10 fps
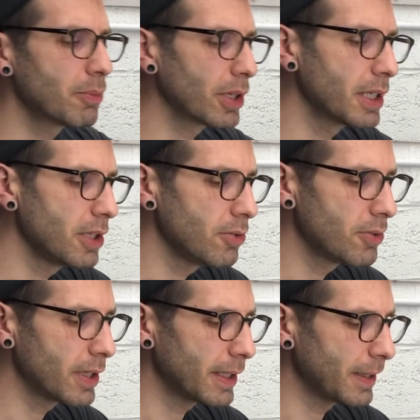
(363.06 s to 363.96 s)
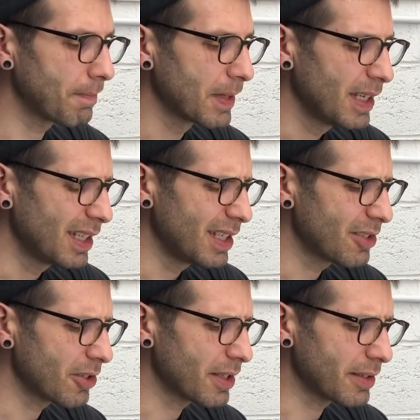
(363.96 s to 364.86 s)
going to use is
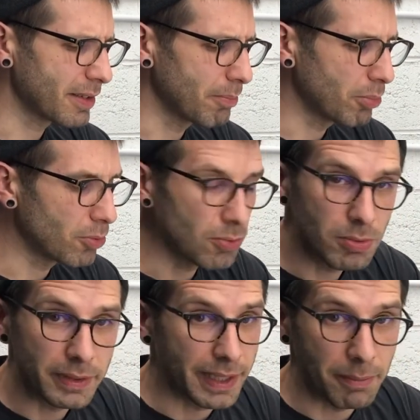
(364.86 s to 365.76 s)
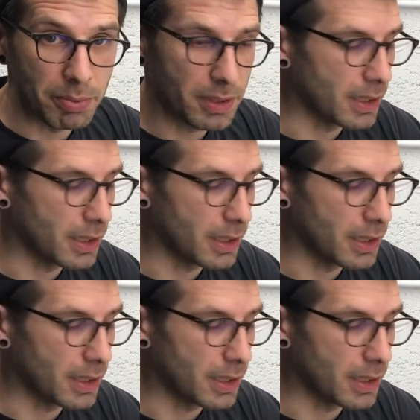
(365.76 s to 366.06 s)
just a simple lamp.